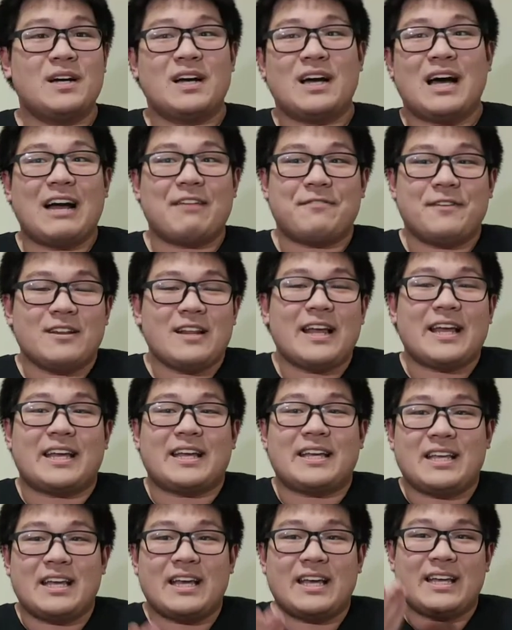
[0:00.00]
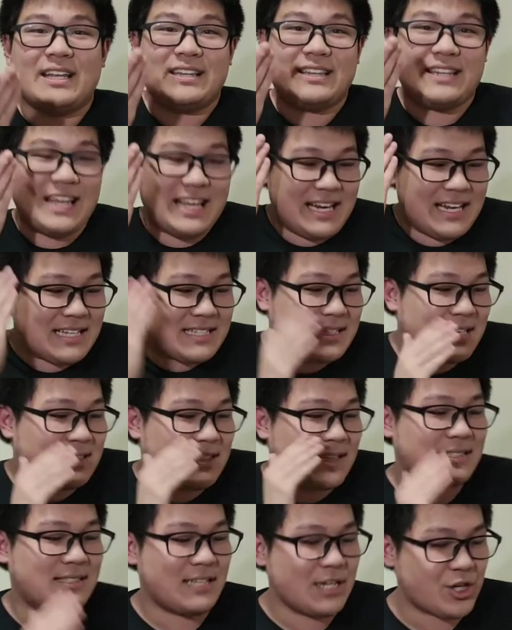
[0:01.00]
I feel like it is the
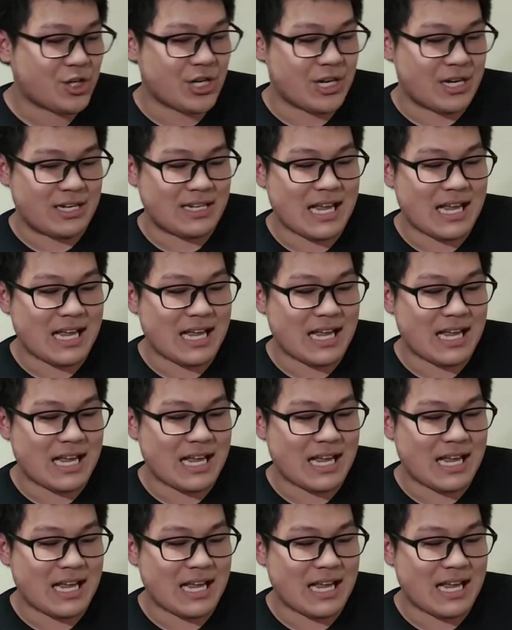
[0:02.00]
decision